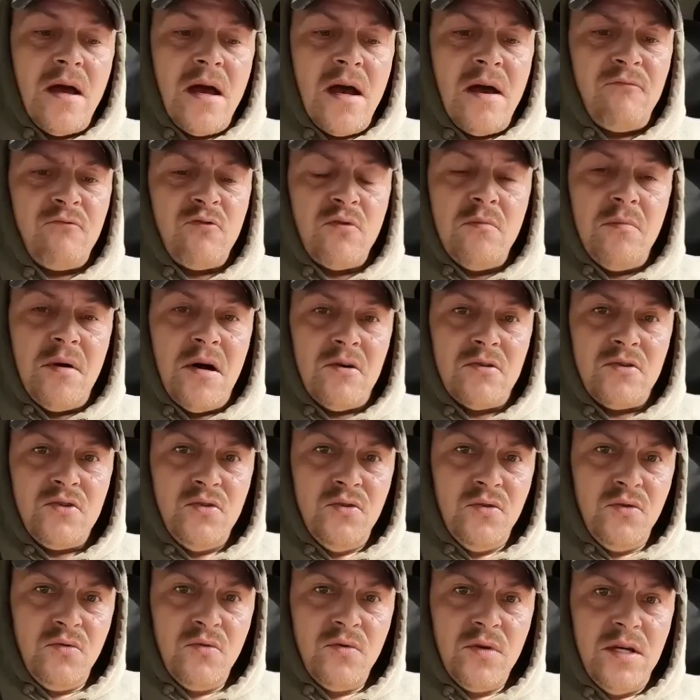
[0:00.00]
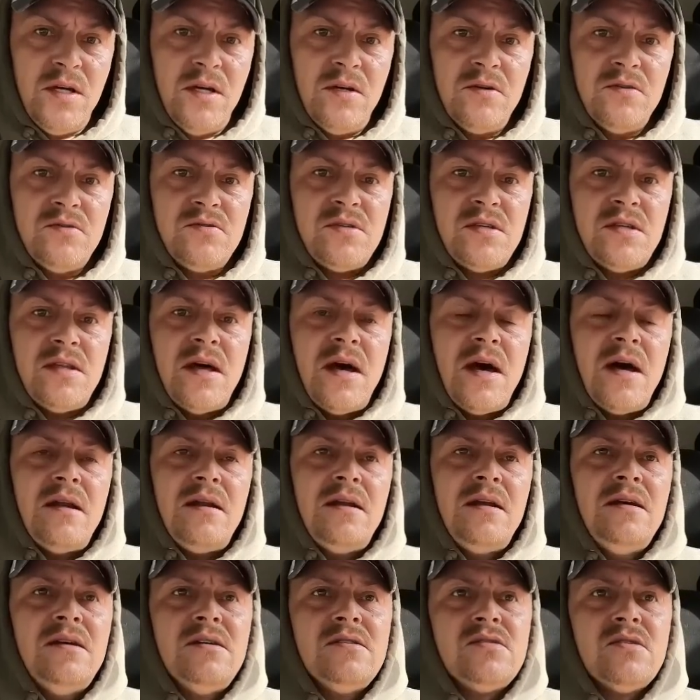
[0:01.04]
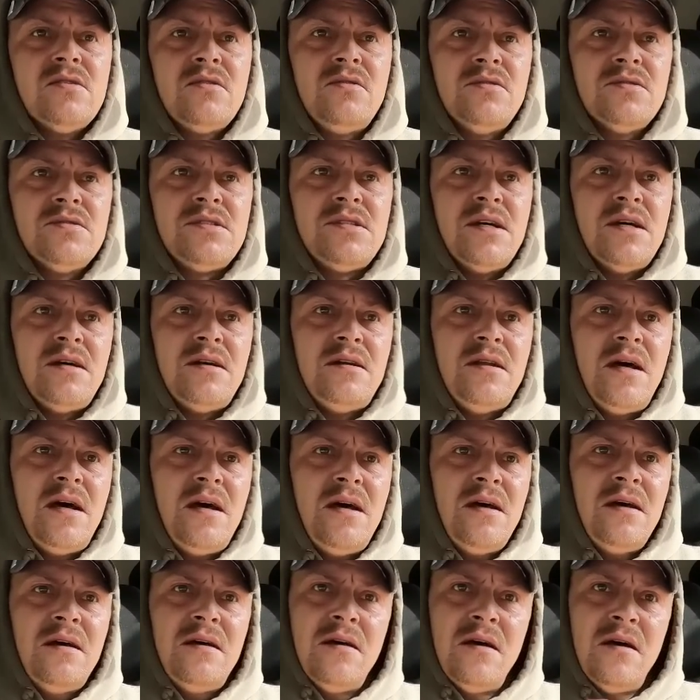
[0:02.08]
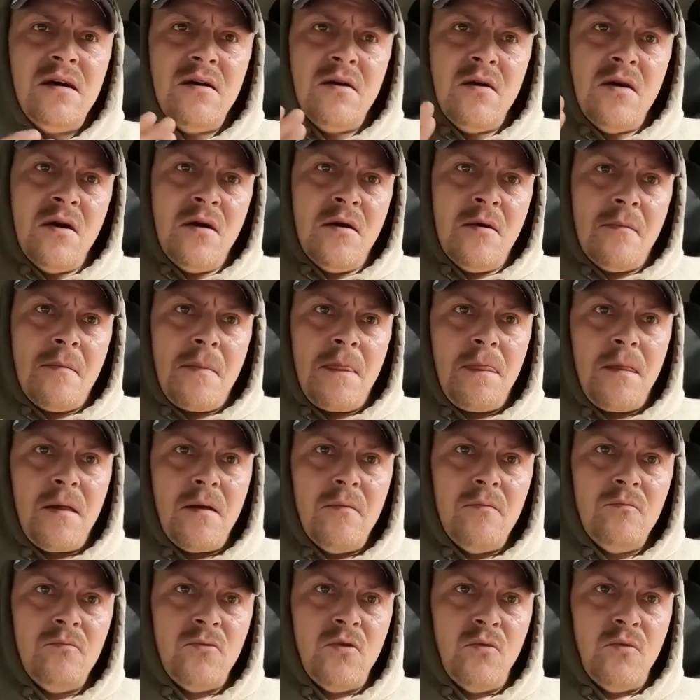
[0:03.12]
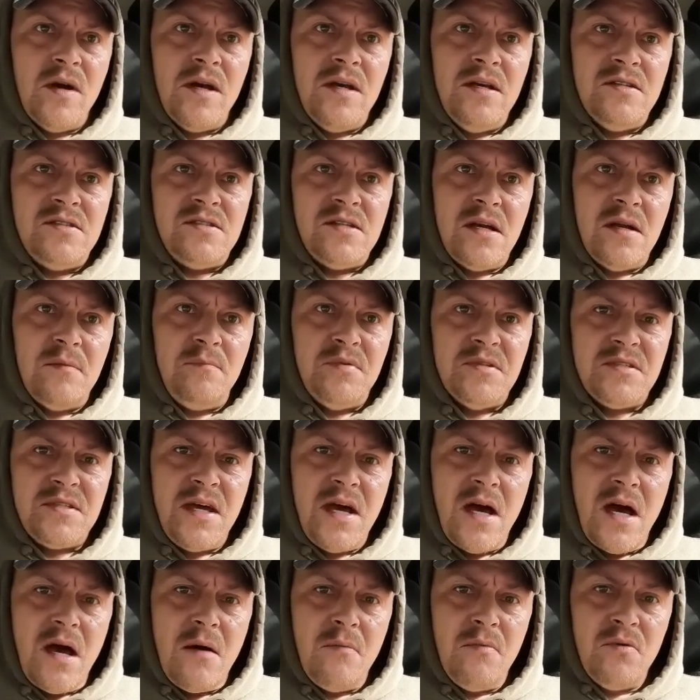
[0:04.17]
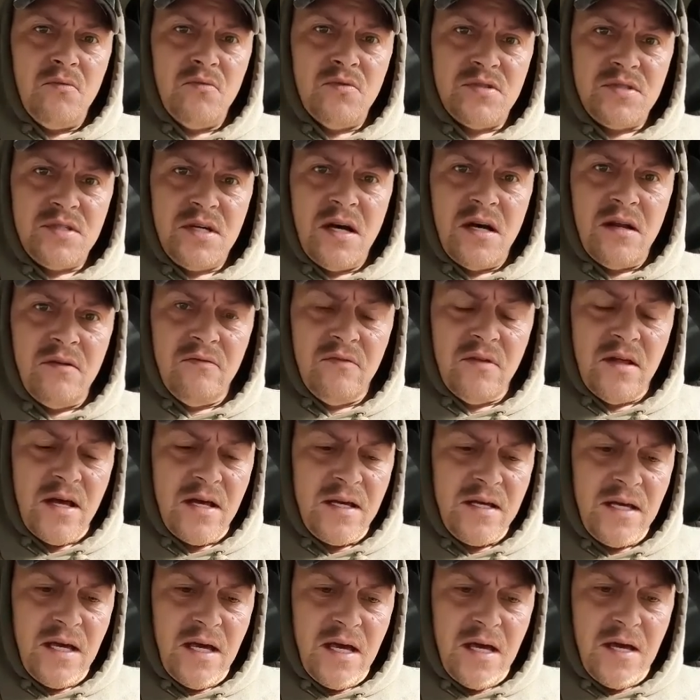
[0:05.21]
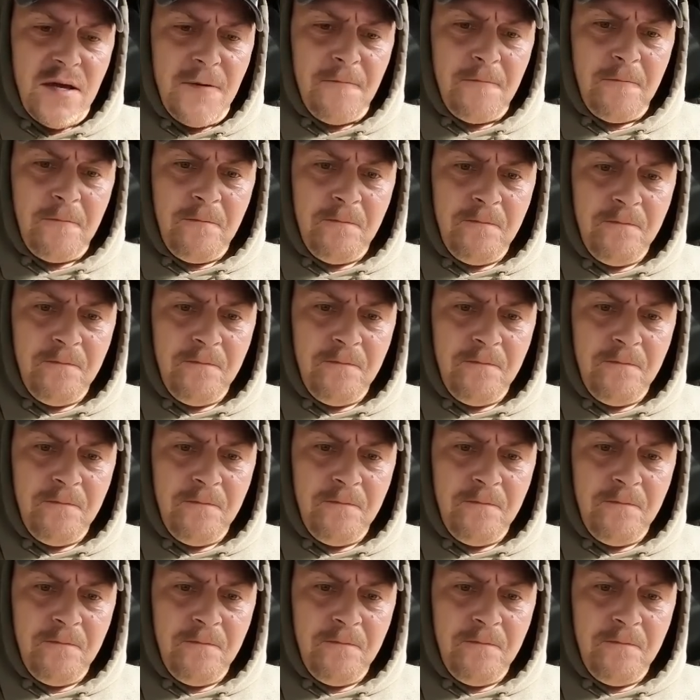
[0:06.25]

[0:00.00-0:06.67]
after about two, three years of that, his uncle said the way he set up his cabin was kind of like a